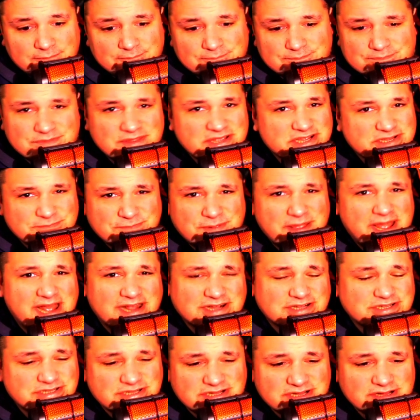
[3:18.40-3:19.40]
this
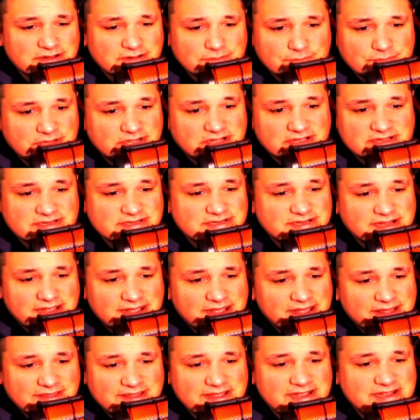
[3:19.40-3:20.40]
past year, because
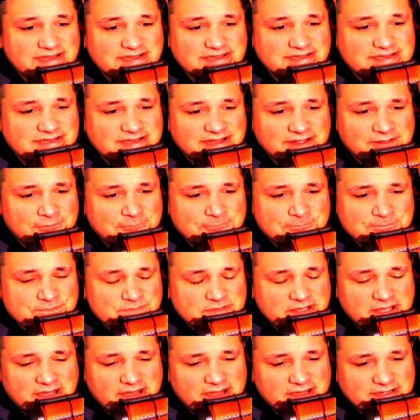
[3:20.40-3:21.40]
these
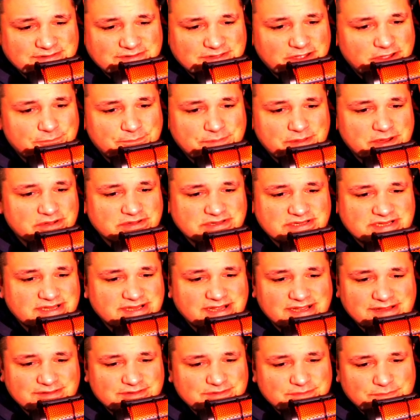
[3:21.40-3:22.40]
Doug Peterson
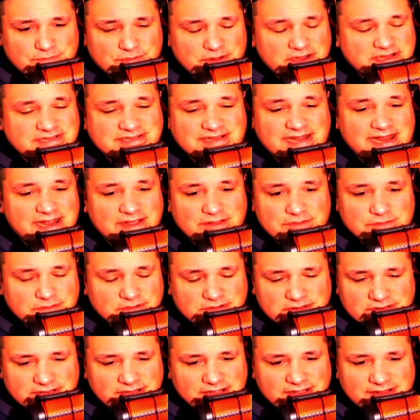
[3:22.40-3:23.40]
and Press Taylor
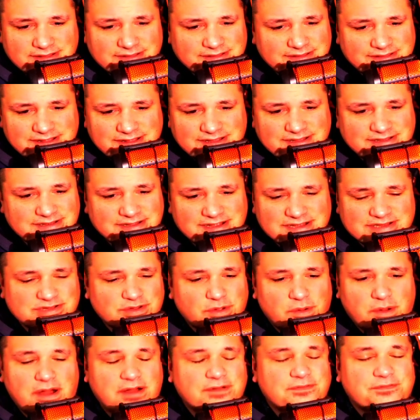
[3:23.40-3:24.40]
and this
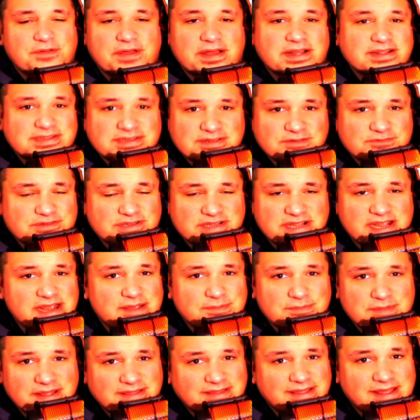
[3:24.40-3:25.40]
offensive scheme
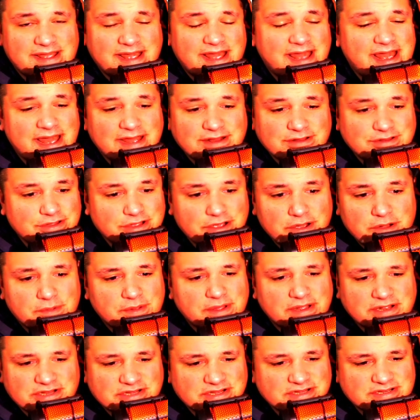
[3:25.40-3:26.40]
that they had
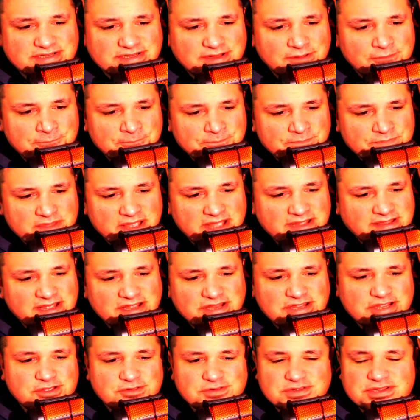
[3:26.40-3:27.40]
going, just it didn't
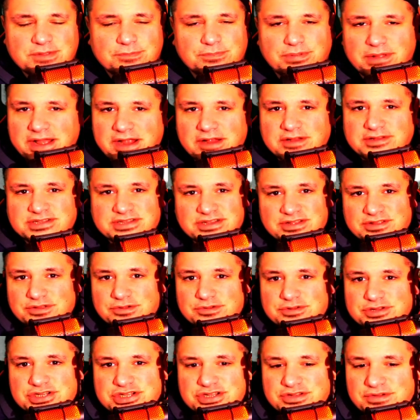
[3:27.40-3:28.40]
use the players to their
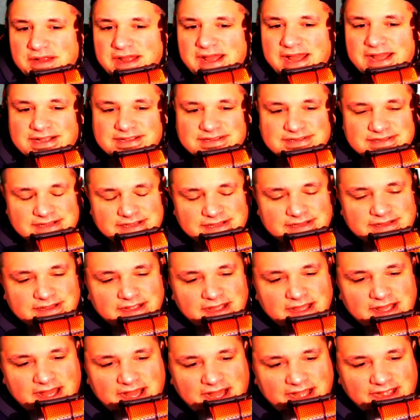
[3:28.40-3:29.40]
strengths. And
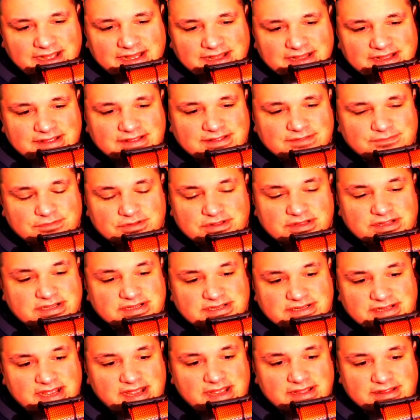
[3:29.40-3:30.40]
I gotta really
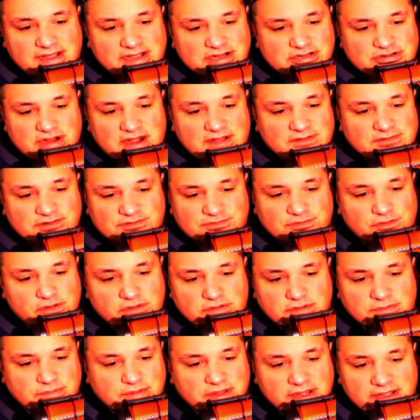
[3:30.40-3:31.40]
say, like Travis
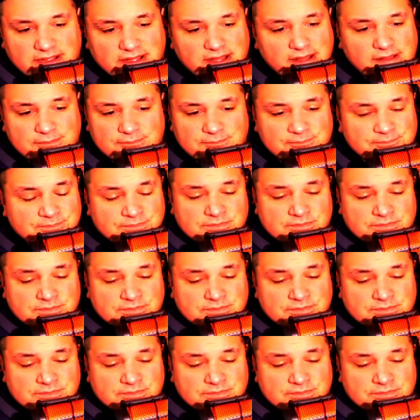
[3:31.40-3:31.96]
Fulgham, like I